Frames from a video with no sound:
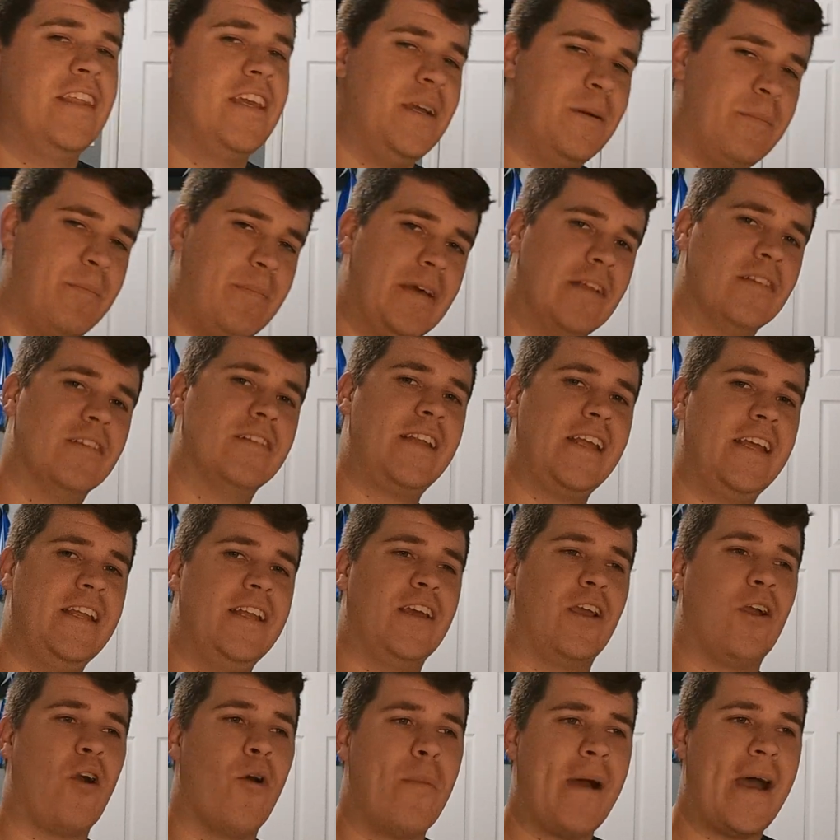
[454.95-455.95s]
ability to
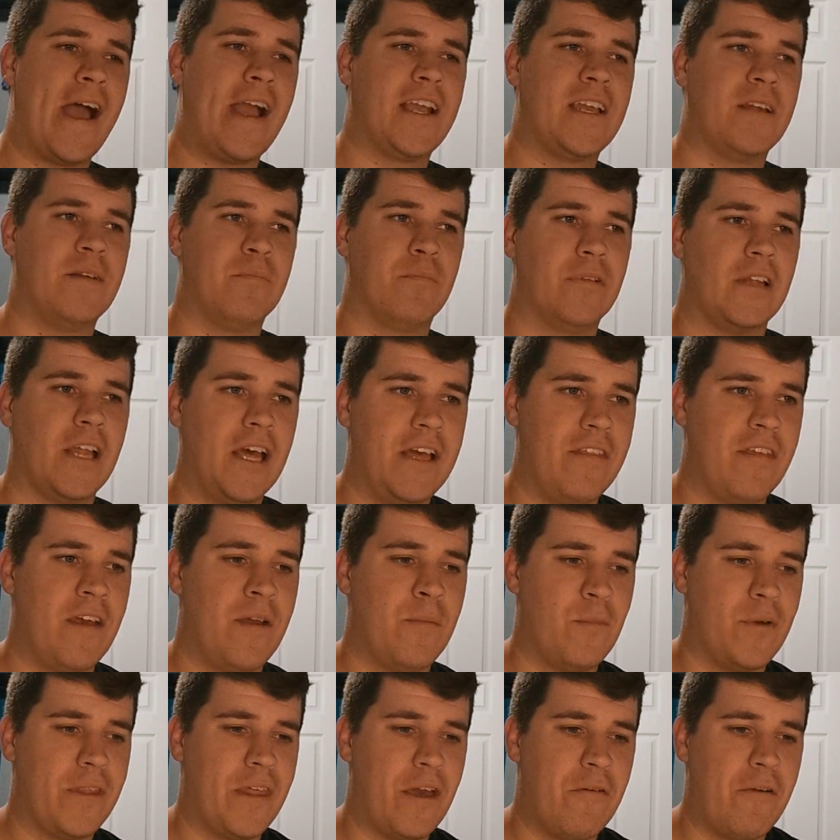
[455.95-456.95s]
go back and play
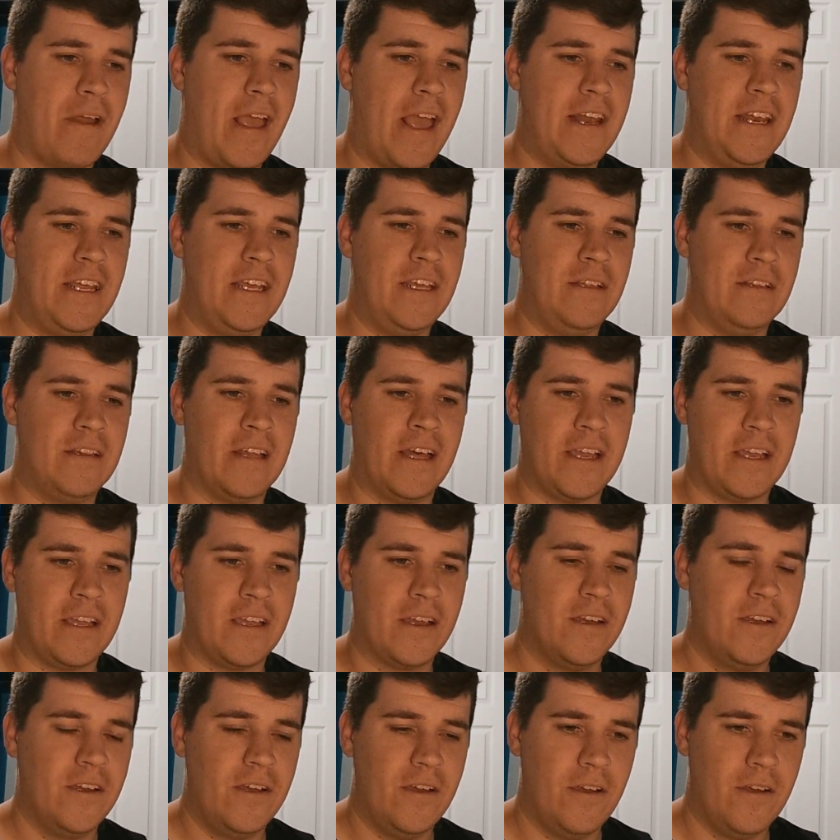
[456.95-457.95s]
them without any, like,
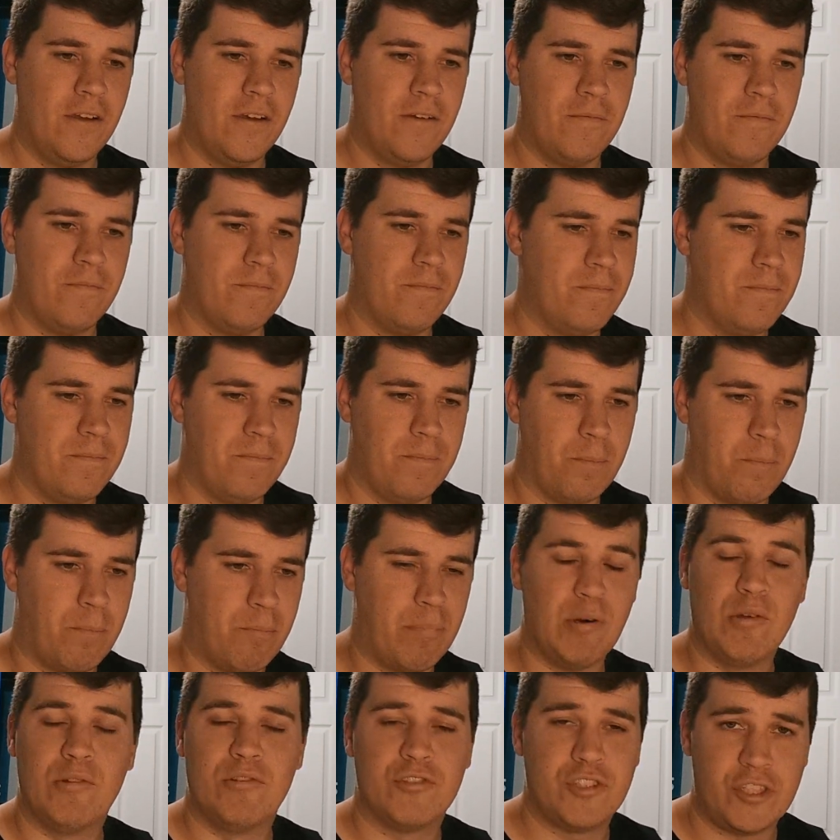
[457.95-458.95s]

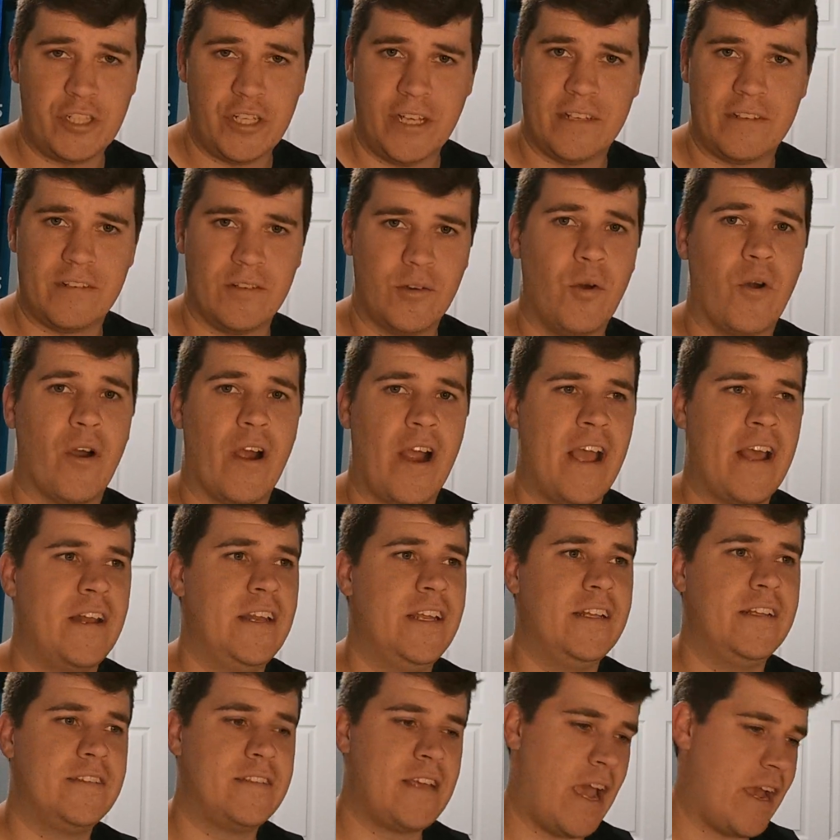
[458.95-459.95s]
bullshit or
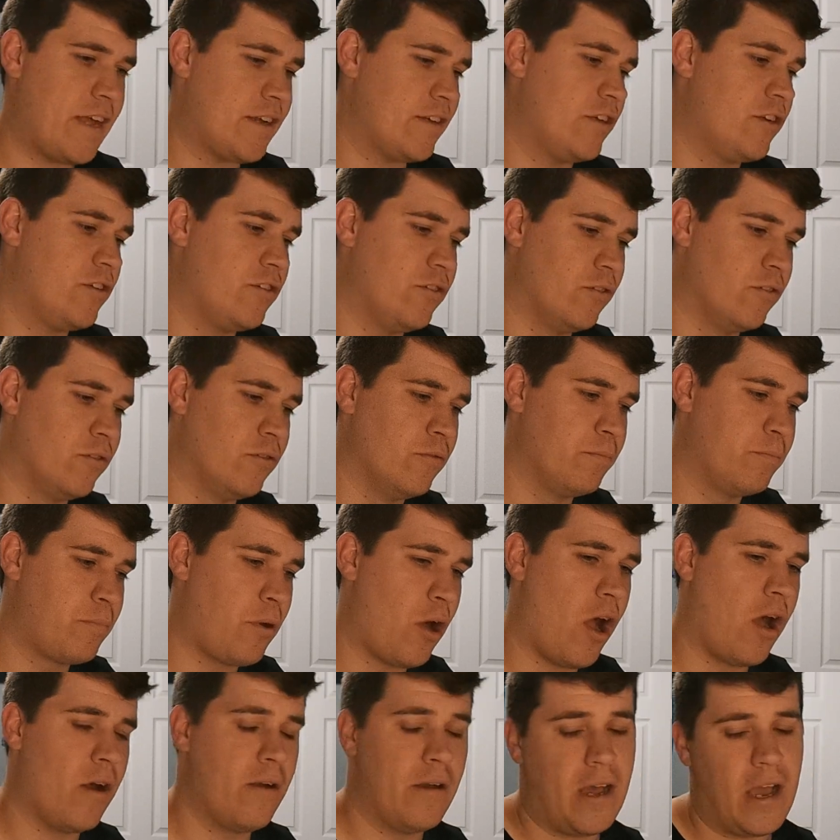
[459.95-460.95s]
any technical
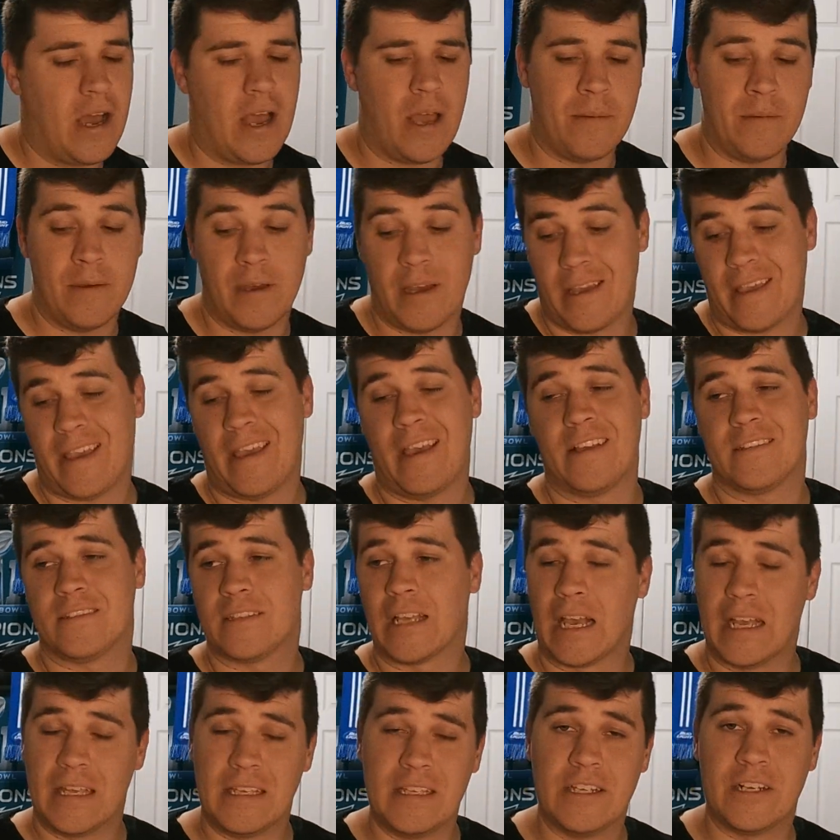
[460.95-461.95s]
I guess,
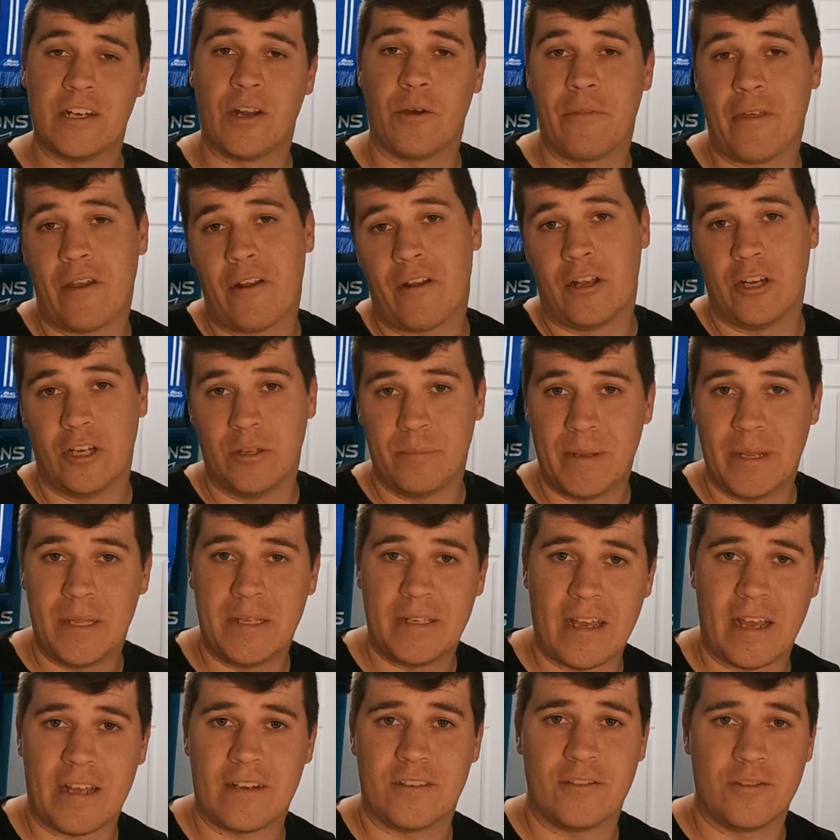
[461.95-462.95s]
there could be
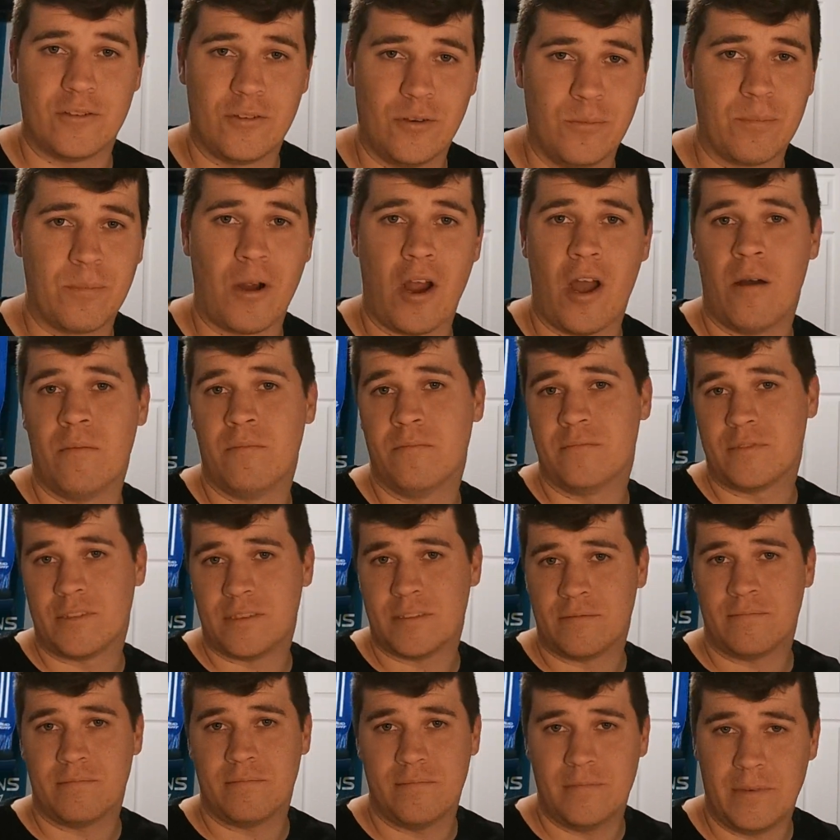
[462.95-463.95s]
technical problems
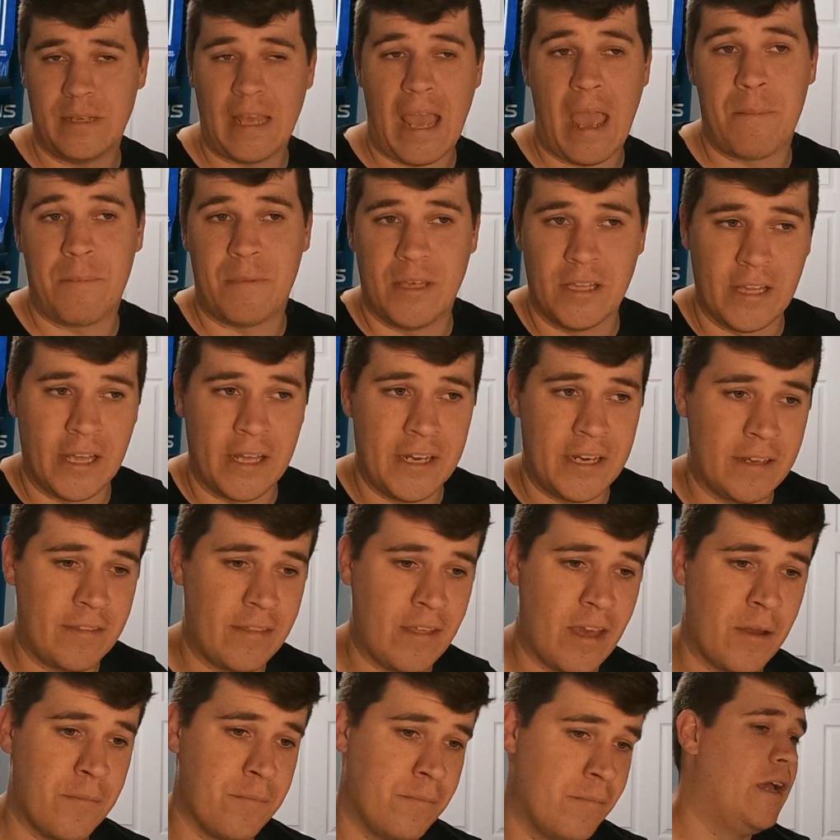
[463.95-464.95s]
emulating
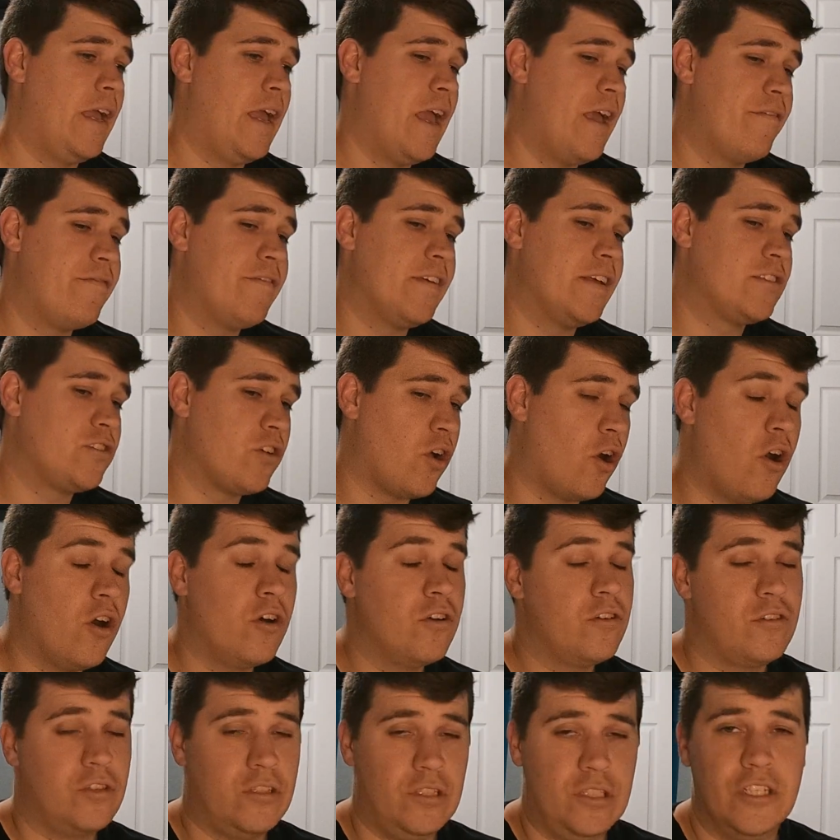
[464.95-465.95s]
them. If it's
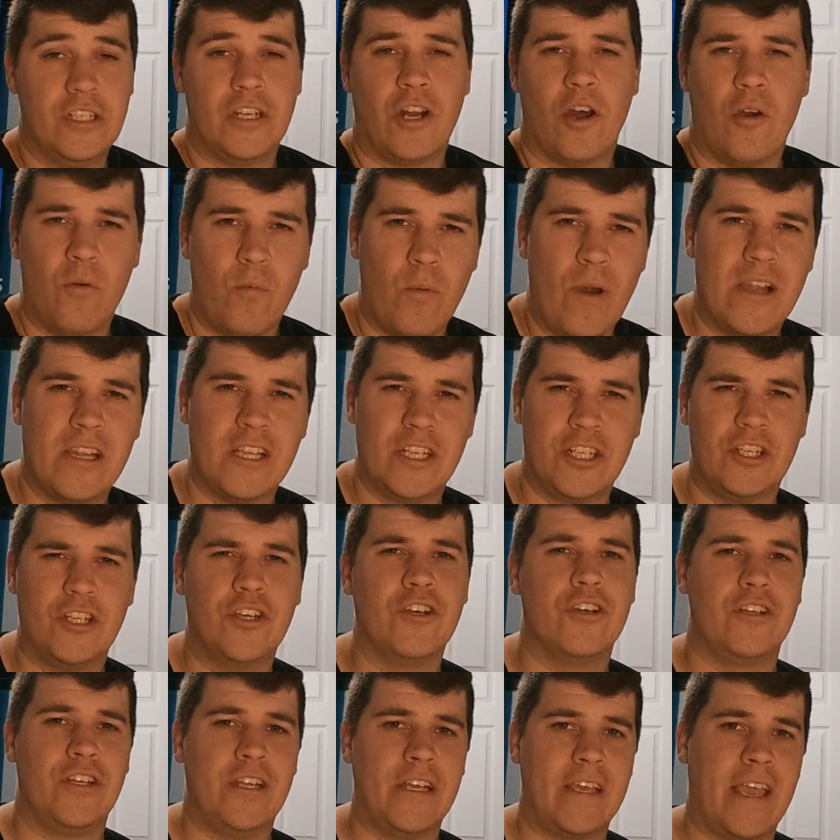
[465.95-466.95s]
all, well and
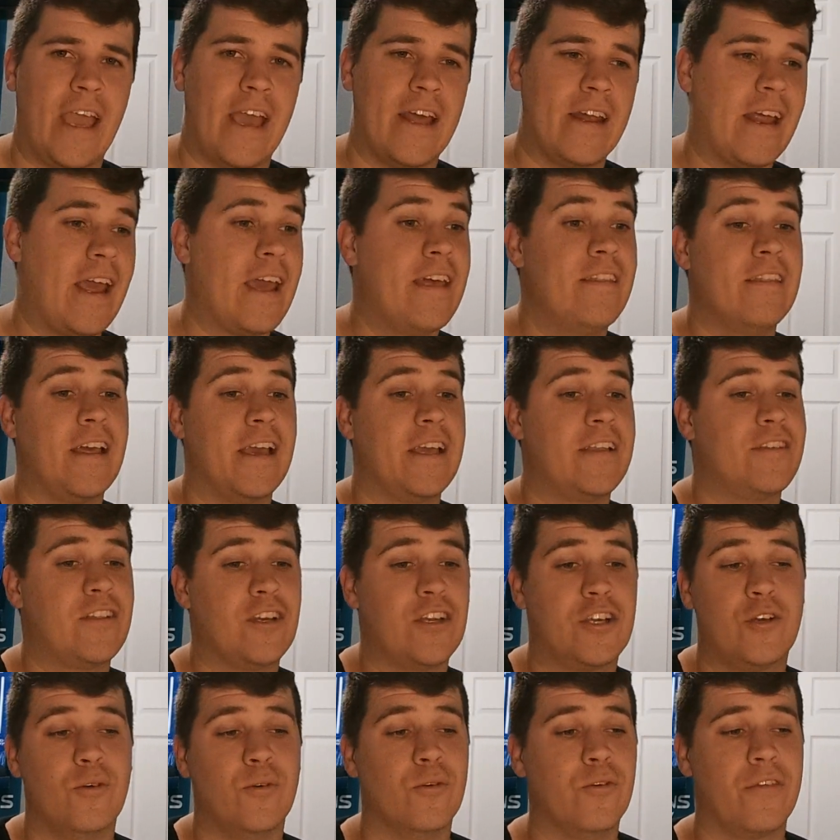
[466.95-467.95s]
good, you can. And, like, the
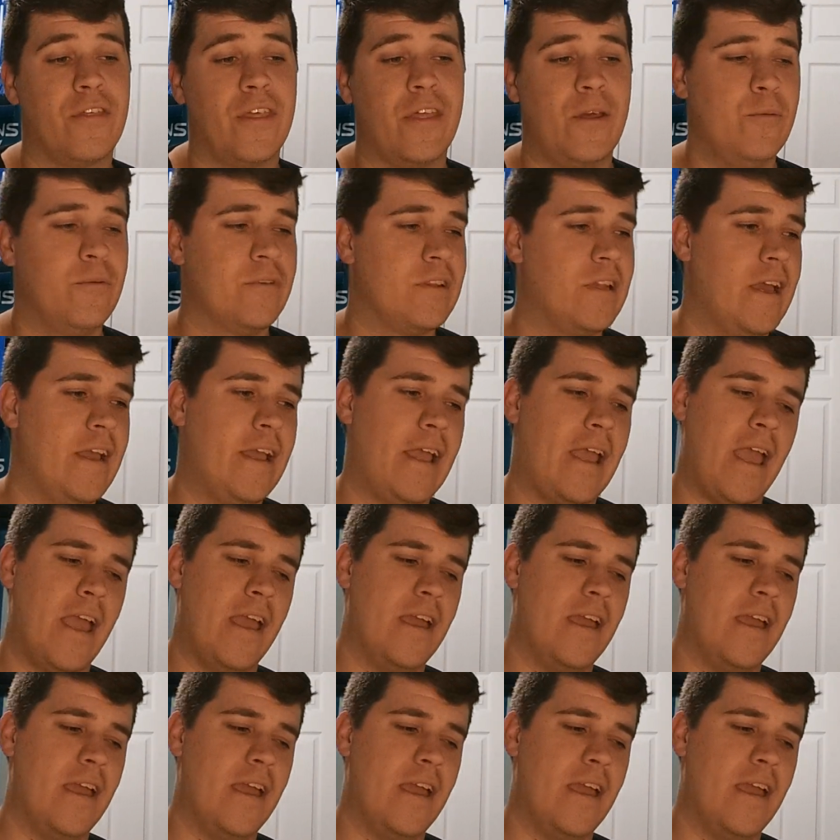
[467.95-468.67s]
cool thing with, like,